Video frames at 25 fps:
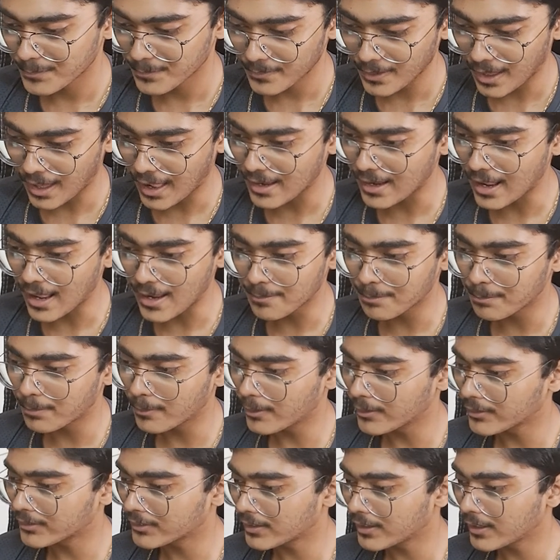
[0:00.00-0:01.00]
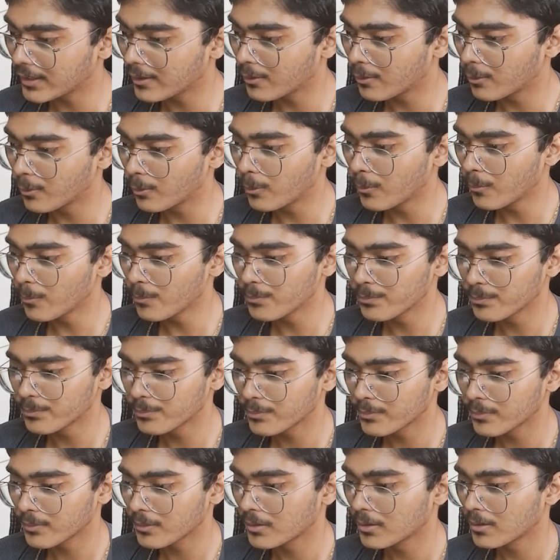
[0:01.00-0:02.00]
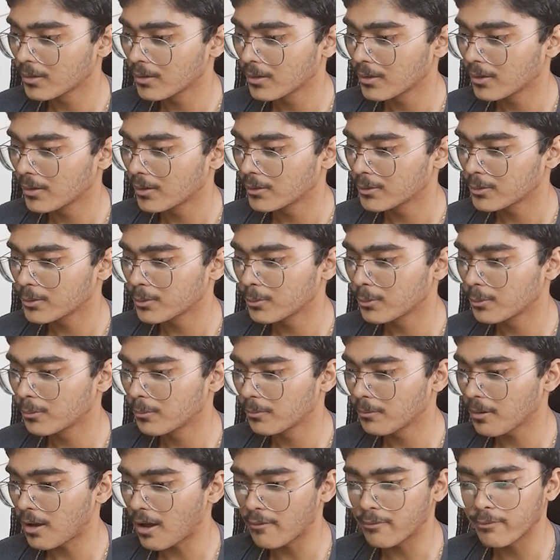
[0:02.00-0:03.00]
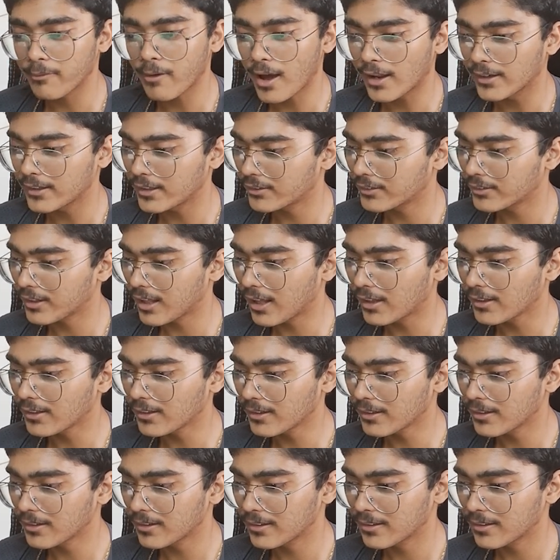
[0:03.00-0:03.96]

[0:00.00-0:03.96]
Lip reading: I'll personally go to Afghanistan,